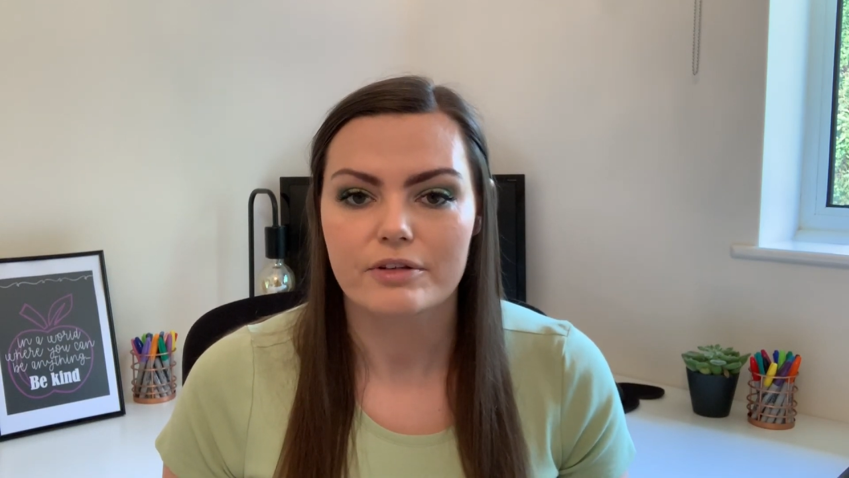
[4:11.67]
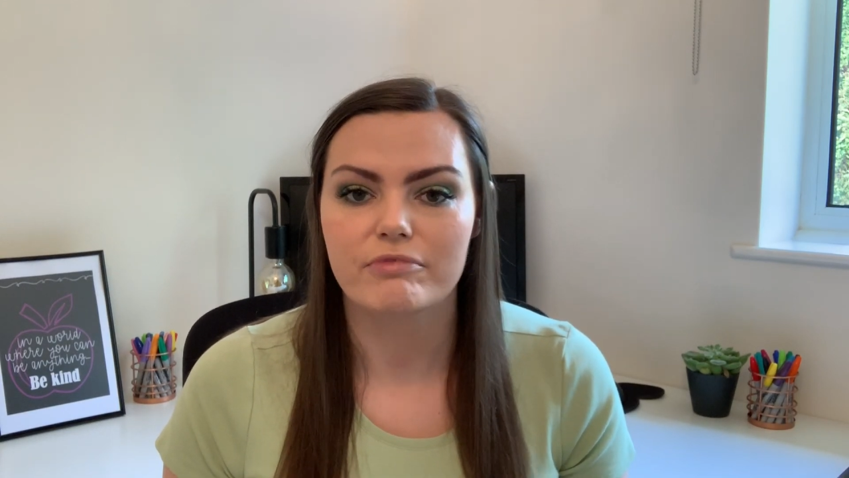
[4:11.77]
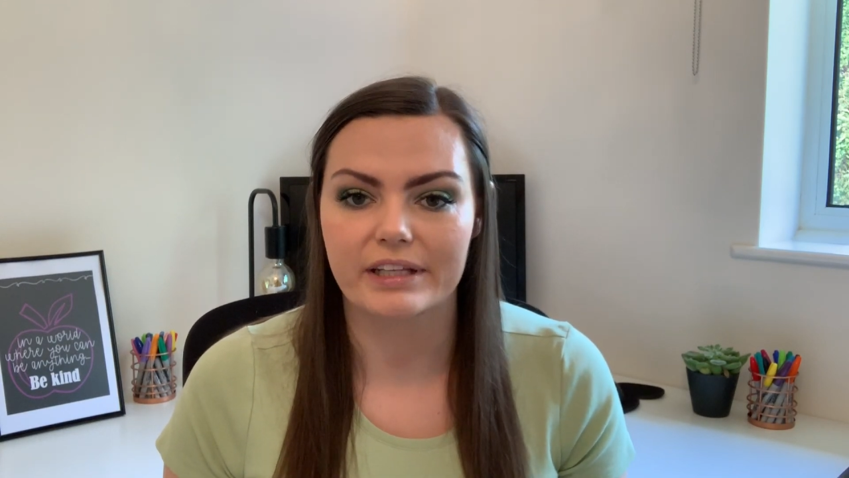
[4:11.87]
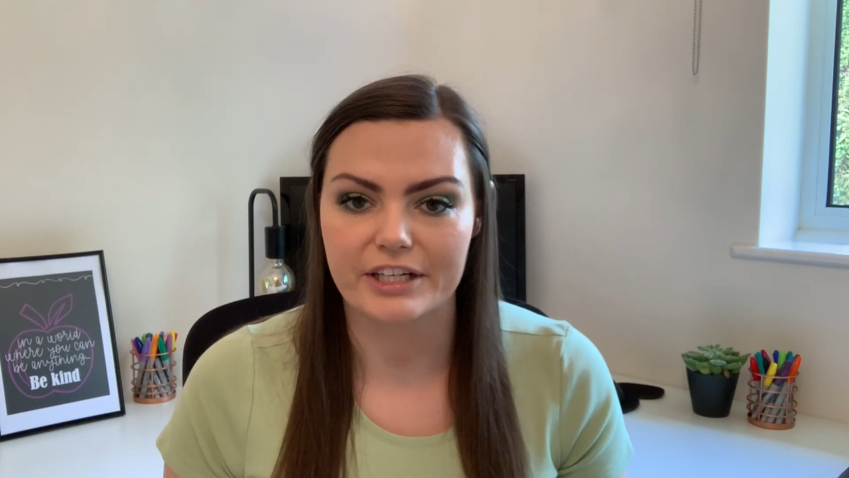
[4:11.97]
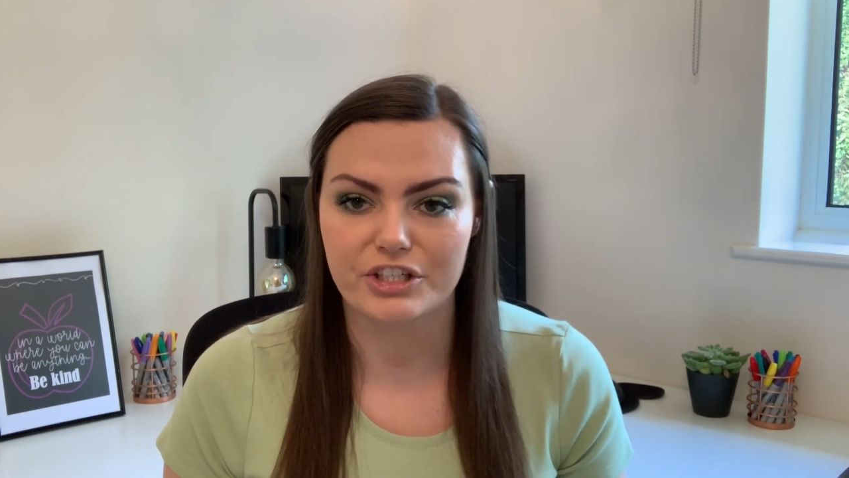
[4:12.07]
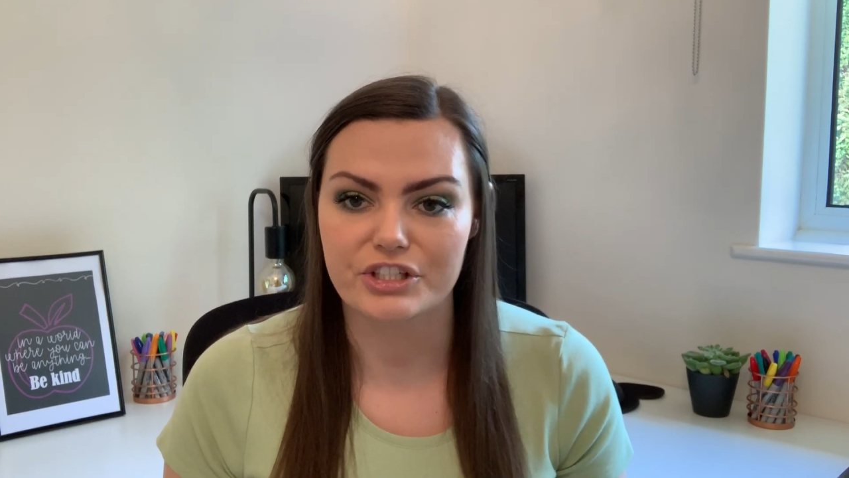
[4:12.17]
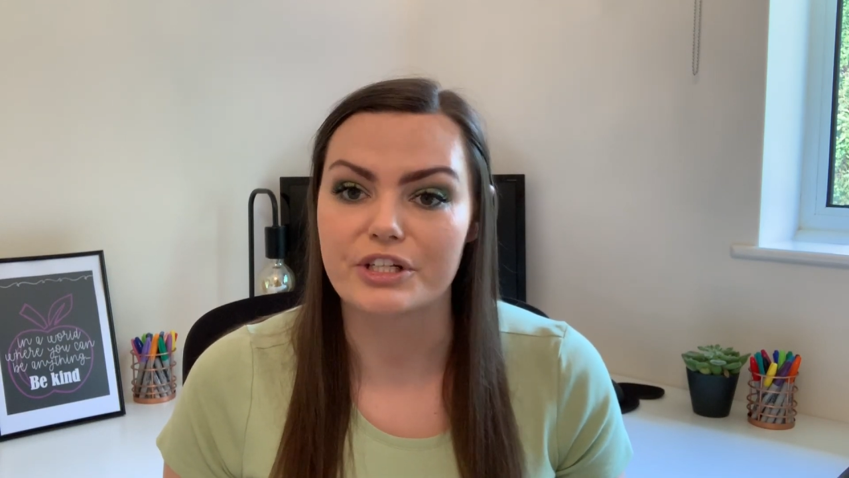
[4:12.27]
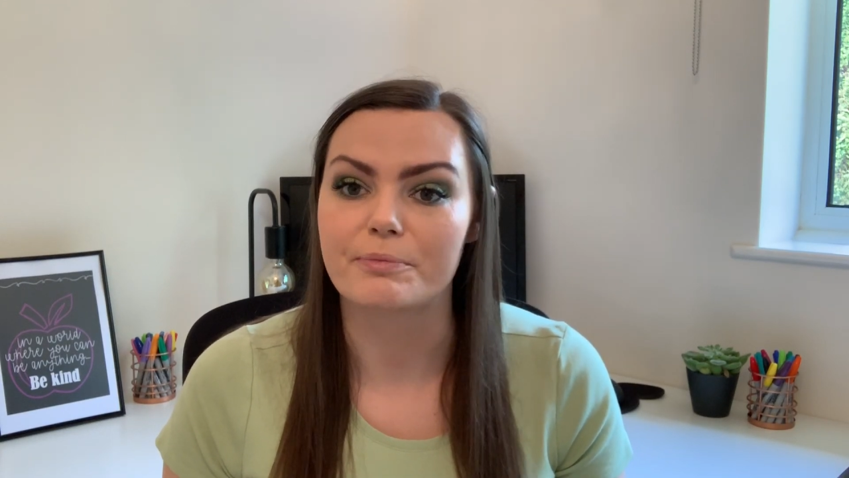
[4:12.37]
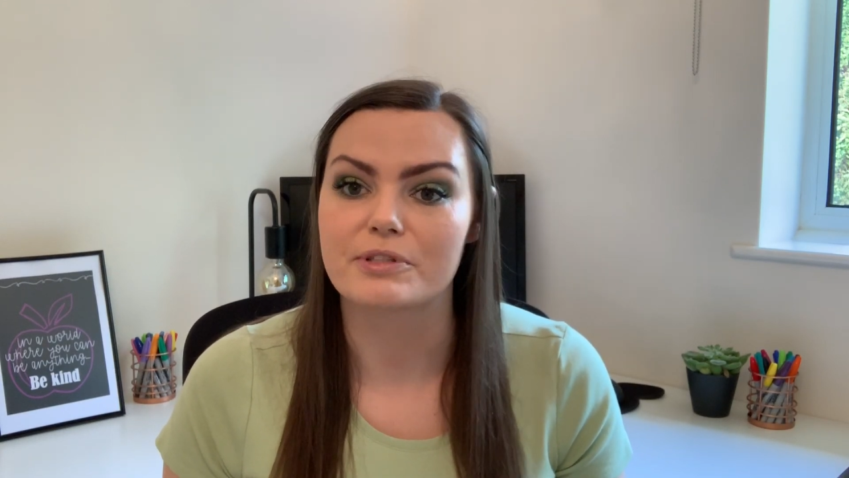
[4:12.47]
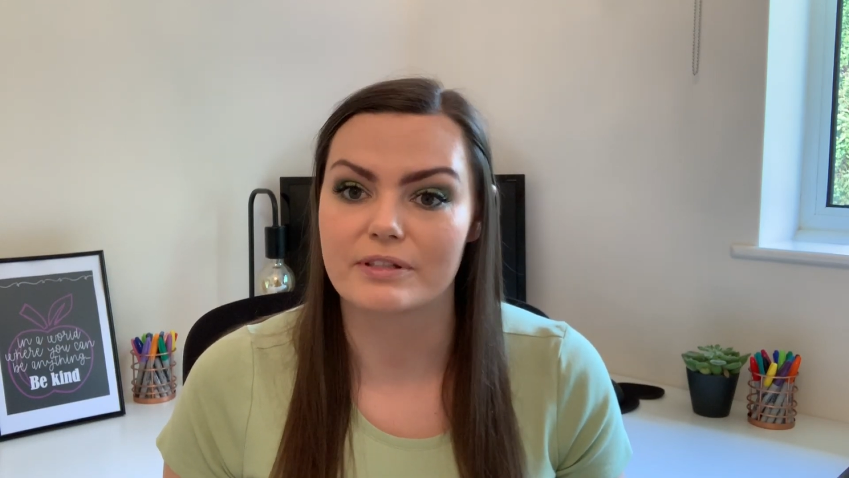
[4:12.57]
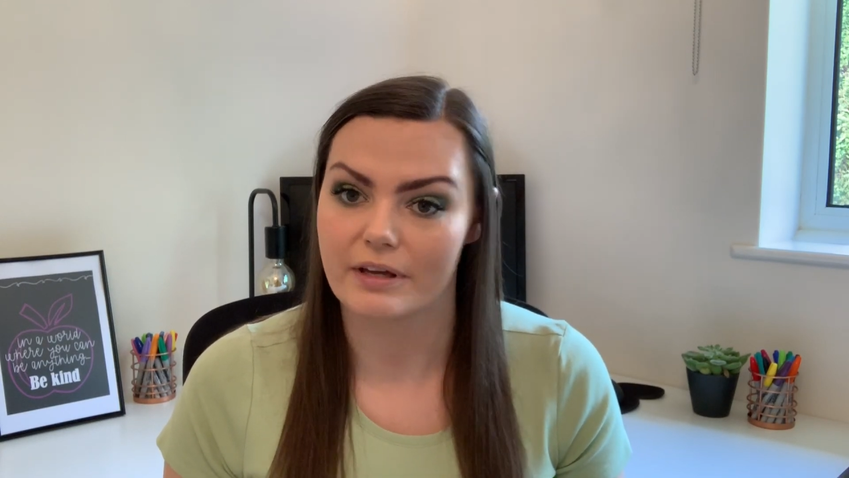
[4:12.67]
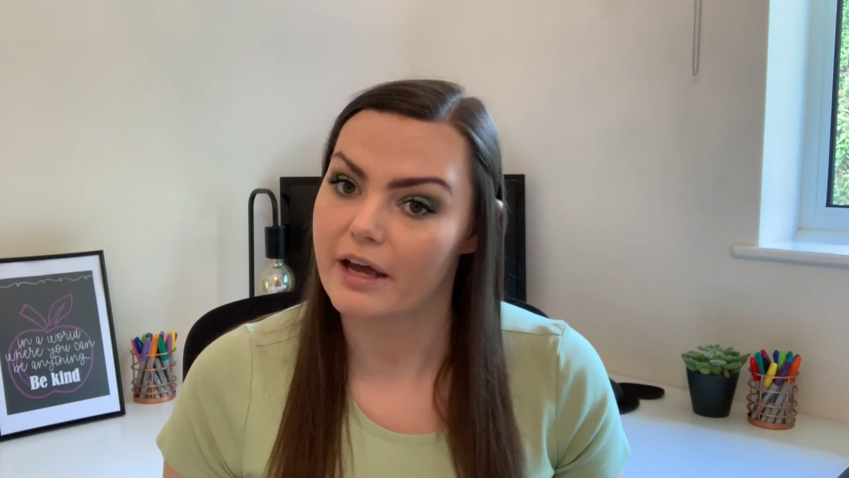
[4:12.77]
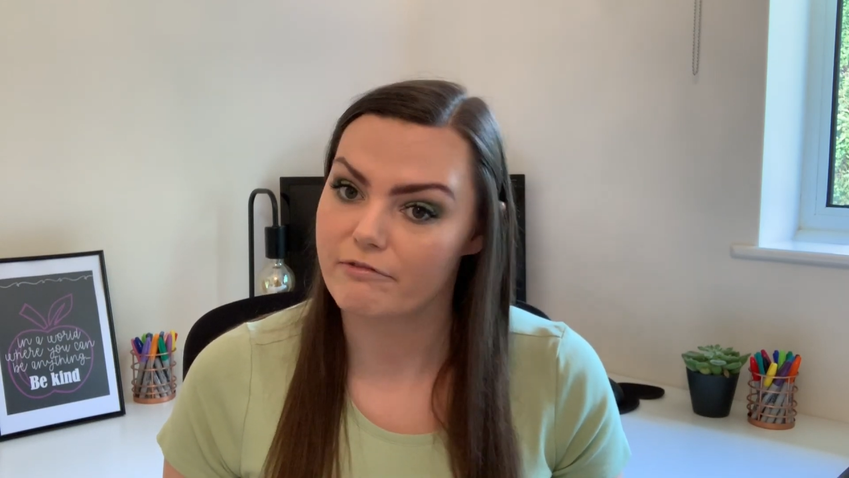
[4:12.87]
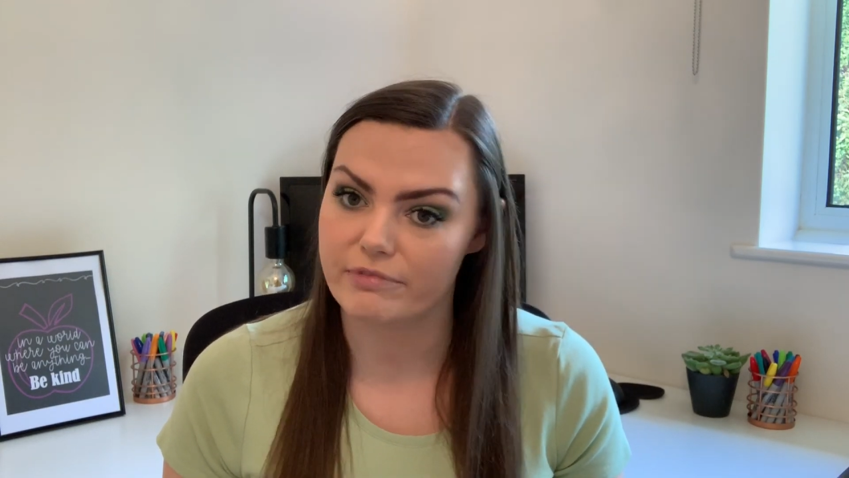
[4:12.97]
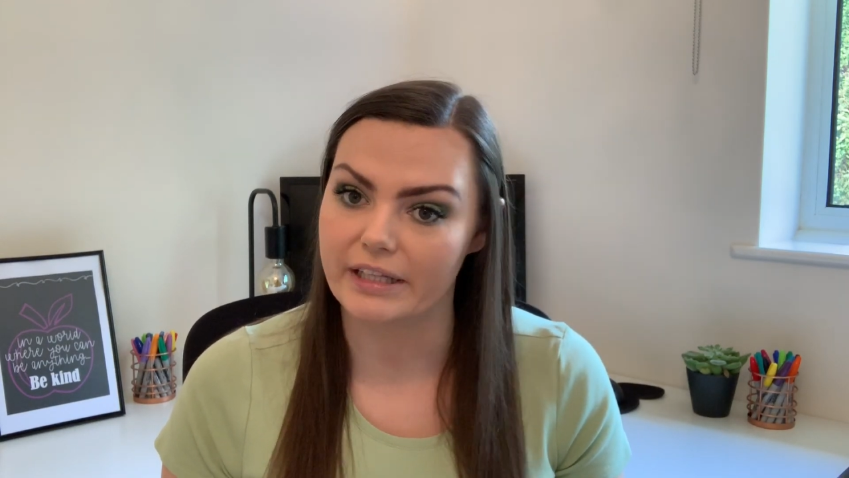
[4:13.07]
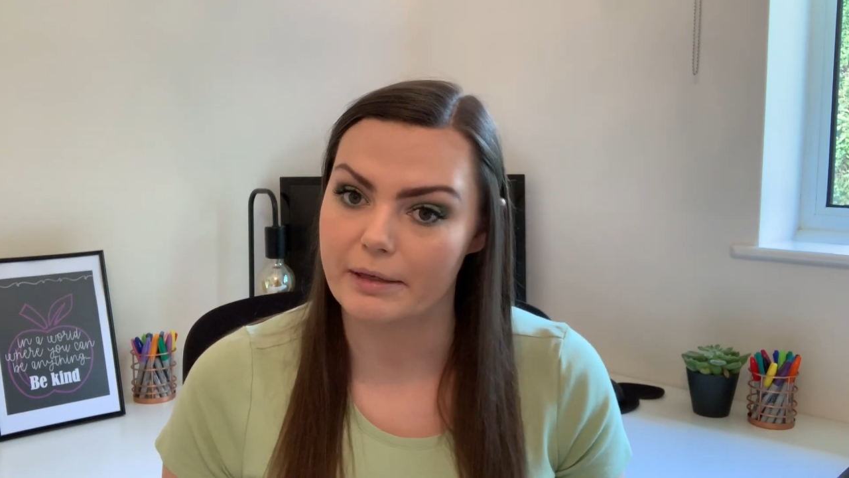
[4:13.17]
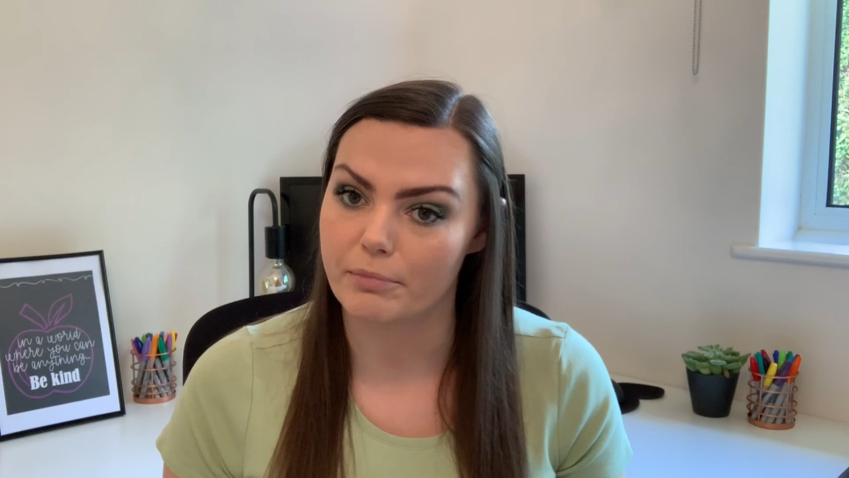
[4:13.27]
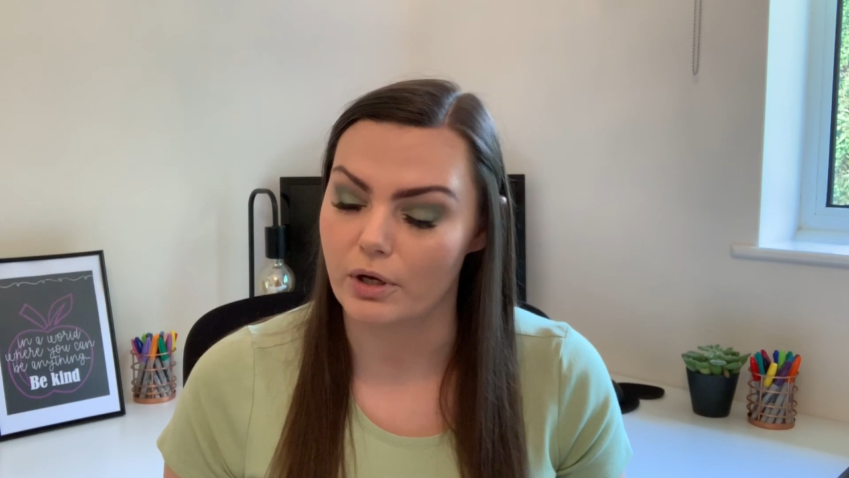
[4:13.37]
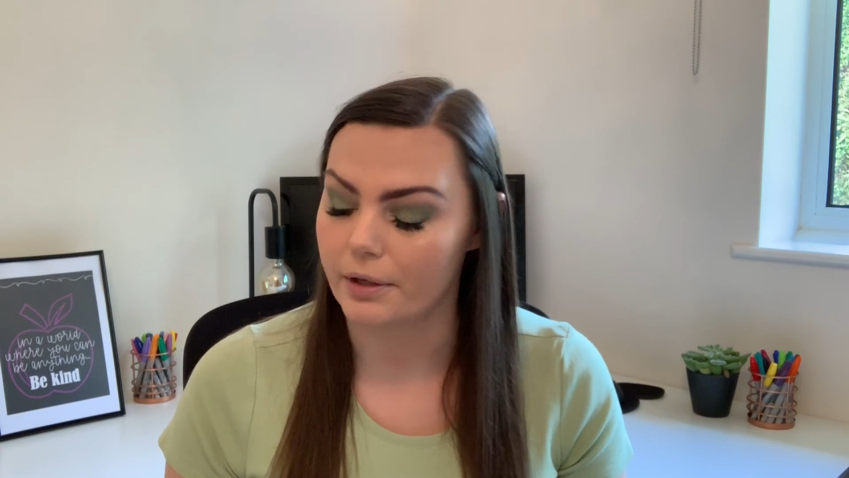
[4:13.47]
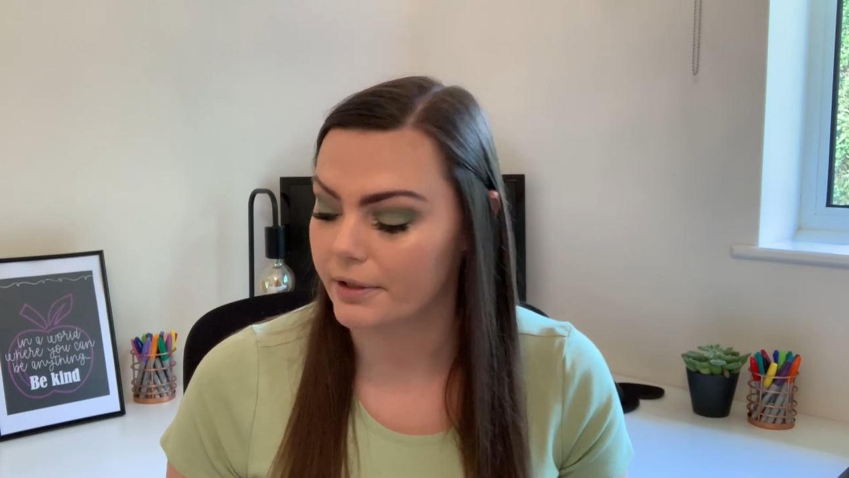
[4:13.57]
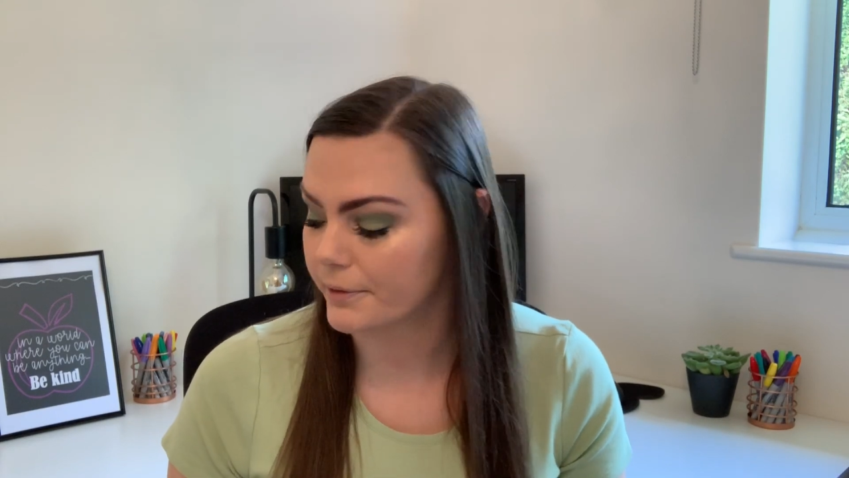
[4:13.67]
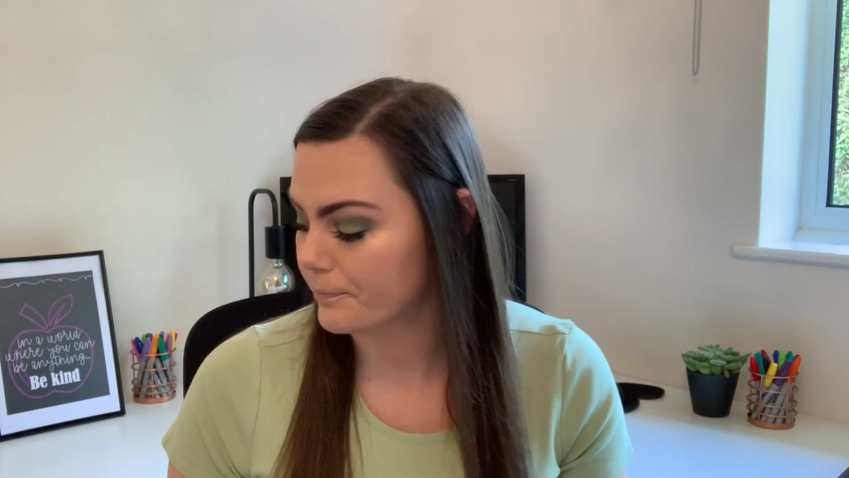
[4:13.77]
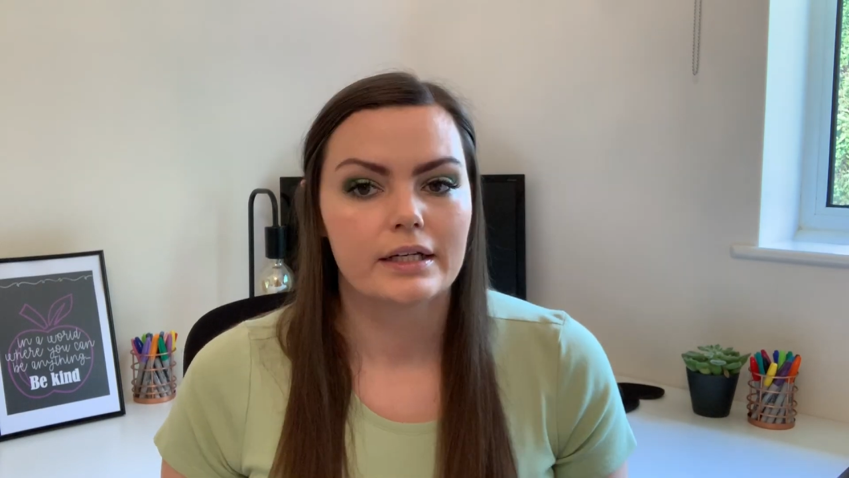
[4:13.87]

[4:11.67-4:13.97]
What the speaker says: Relationships, really important.